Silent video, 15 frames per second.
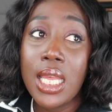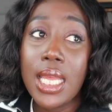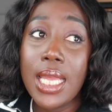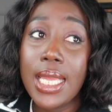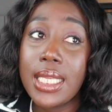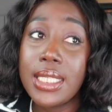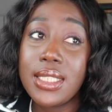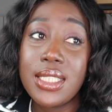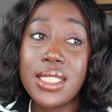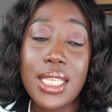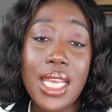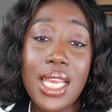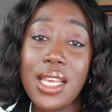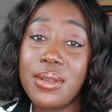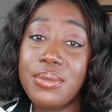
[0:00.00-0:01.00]
and
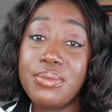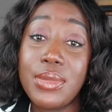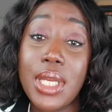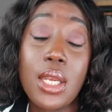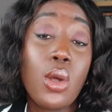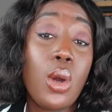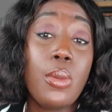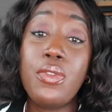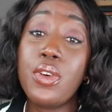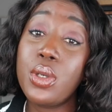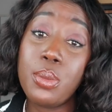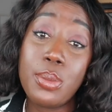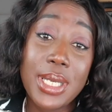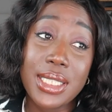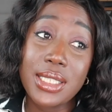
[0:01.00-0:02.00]
yeah and hope for
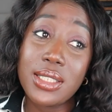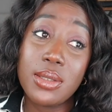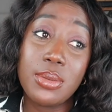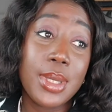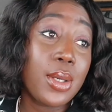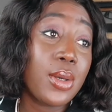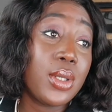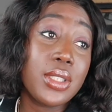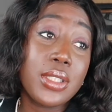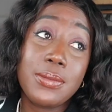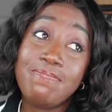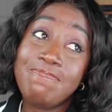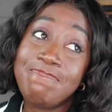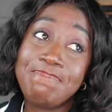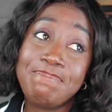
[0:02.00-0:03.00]
the best because
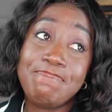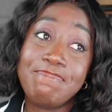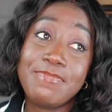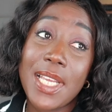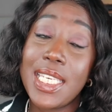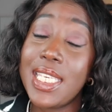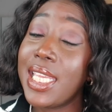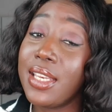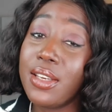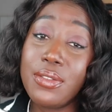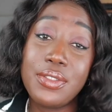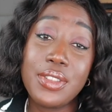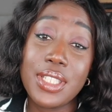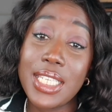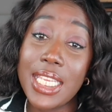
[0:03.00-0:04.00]
at the end
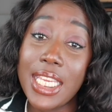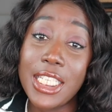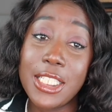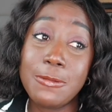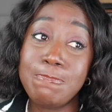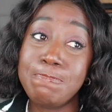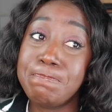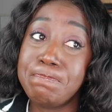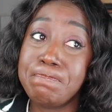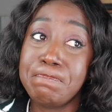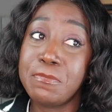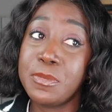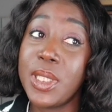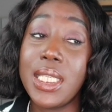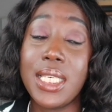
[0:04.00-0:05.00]
of the day
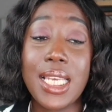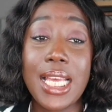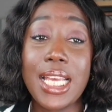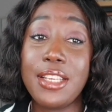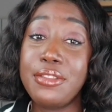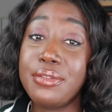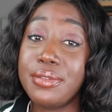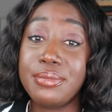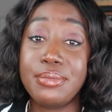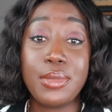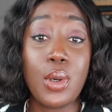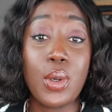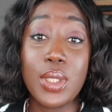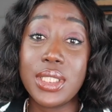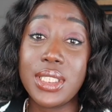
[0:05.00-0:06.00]
in life
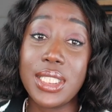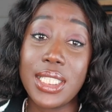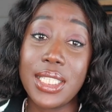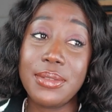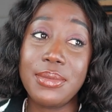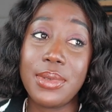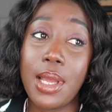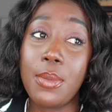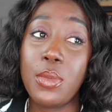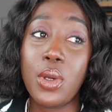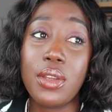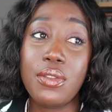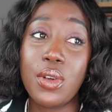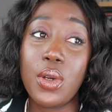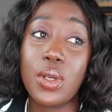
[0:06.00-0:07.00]
honestly i'm
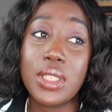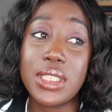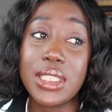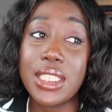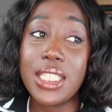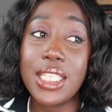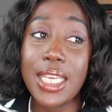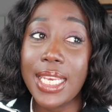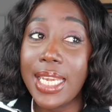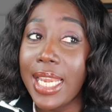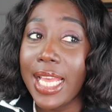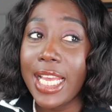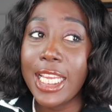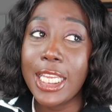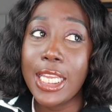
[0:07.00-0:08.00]
not even gonna sit here and
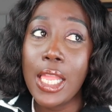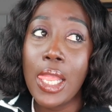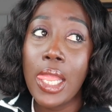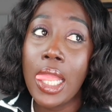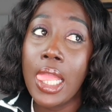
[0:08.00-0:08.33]
lie